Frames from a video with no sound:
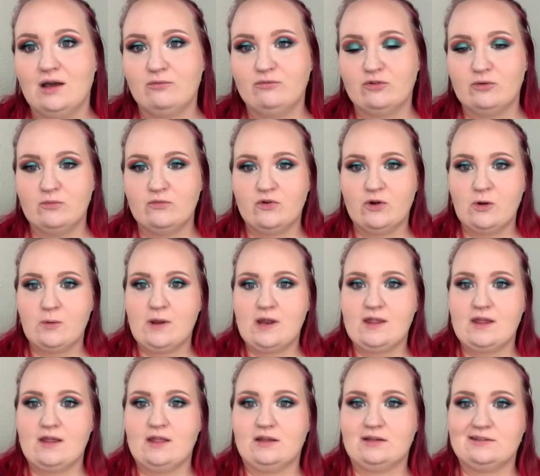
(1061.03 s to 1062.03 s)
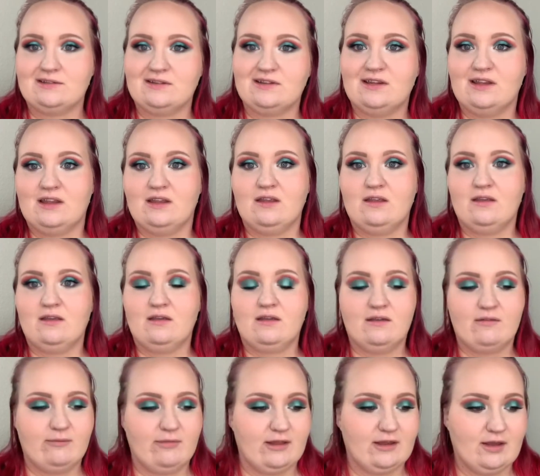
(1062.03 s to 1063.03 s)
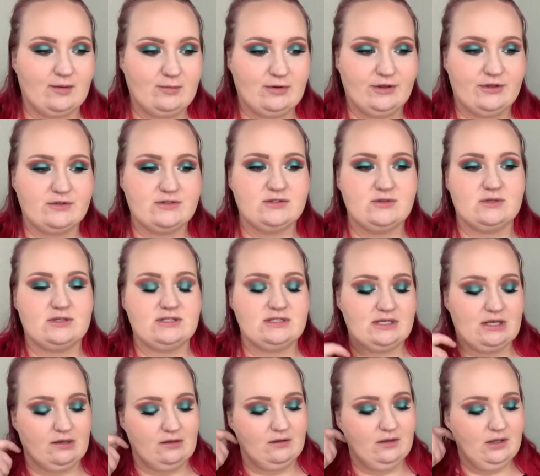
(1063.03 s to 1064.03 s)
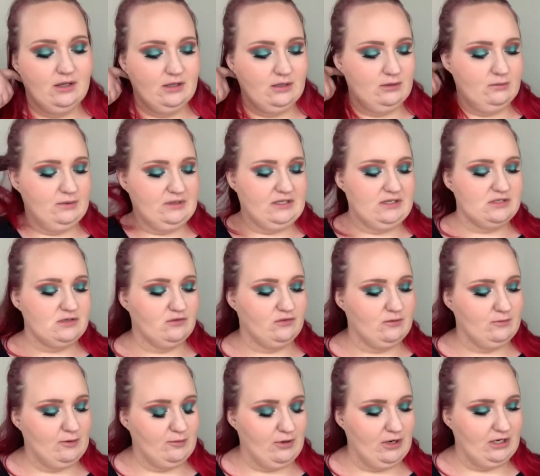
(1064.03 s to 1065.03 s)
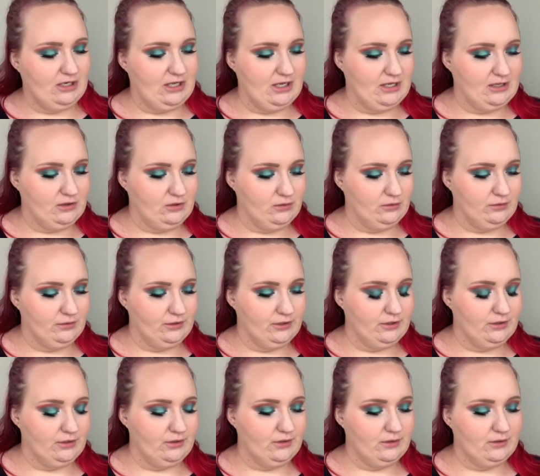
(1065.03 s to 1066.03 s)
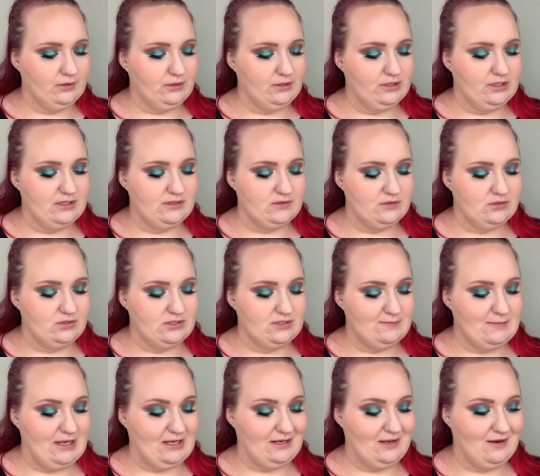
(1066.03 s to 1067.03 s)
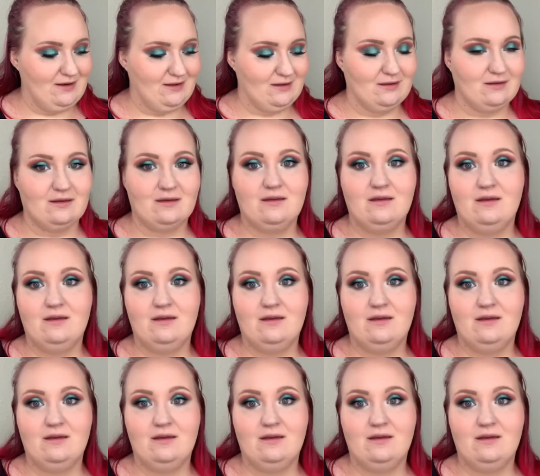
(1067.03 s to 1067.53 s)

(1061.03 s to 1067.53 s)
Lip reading: From far away they look like up close you can tell, but these are from the brand Allure. These are just magnetic.